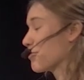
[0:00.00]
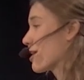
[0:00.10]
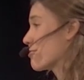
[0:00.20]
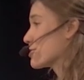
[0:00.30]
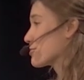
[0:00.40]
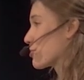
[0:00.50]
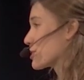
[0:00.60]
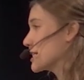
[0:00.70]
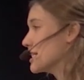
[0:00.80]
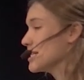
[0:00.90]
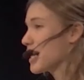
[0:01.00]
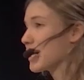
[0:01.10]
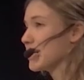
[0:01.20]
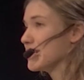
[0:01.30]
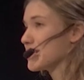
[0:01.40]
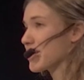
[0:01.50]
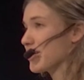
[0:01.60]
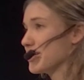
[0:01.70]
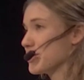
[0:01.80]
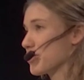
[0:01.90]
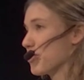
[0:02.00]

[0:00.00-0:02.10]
when I was 14, I decided to